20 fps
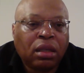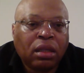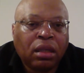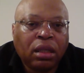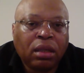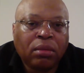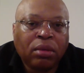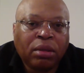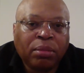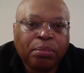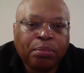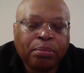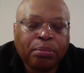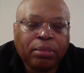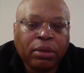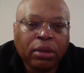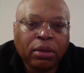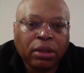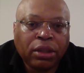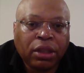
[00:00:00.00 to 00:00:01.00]
It was
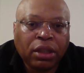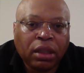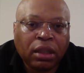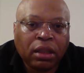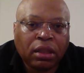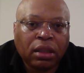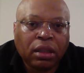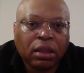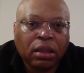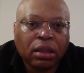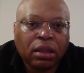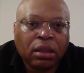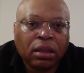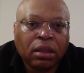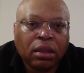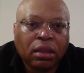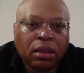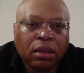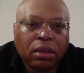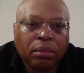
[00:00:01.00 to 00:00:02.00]
bullshit.
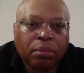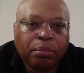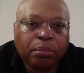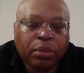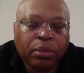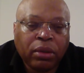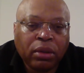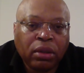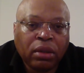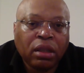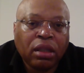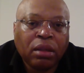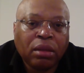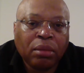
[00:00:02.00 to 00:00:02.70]
Bull.